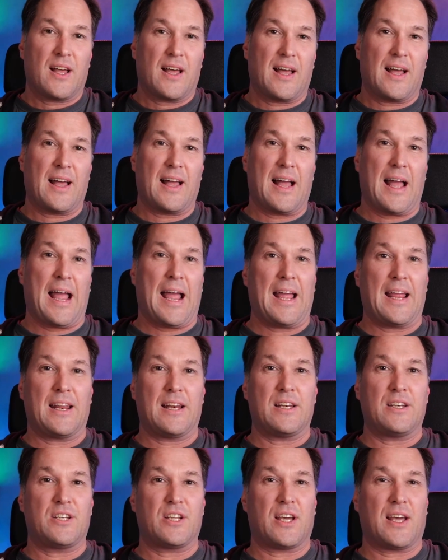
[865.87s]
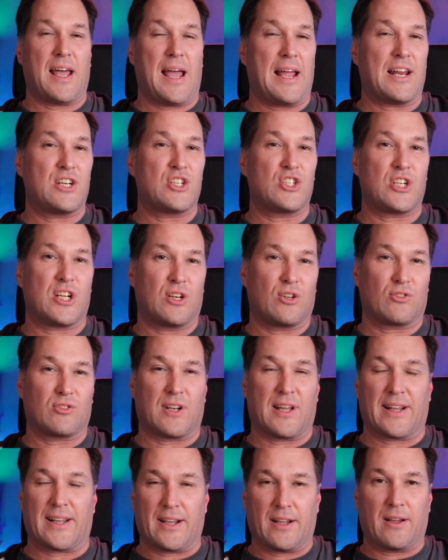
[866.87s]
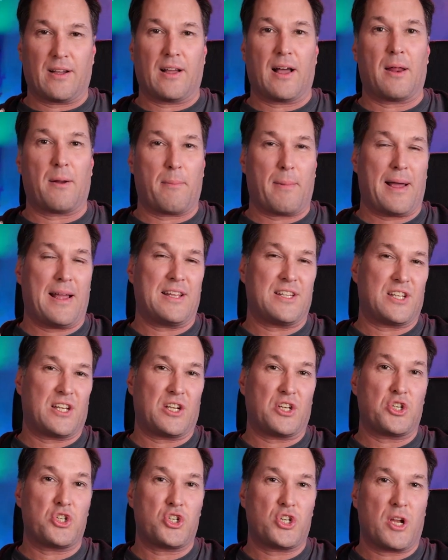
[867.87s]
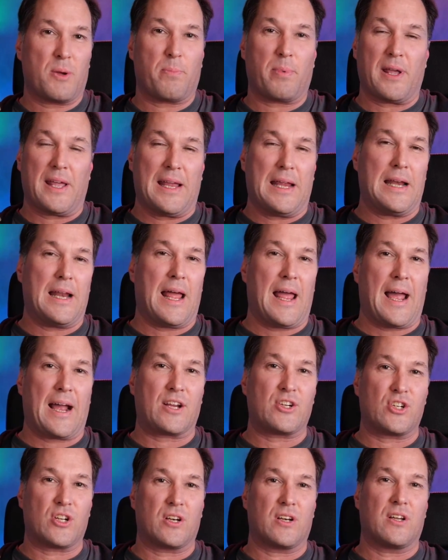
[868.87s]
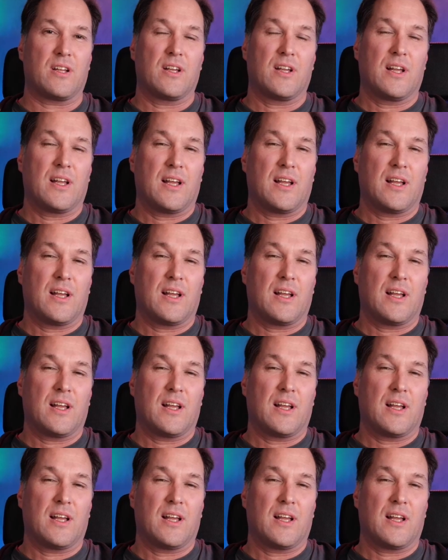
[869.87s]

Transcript: And she looked like an amazing ship in action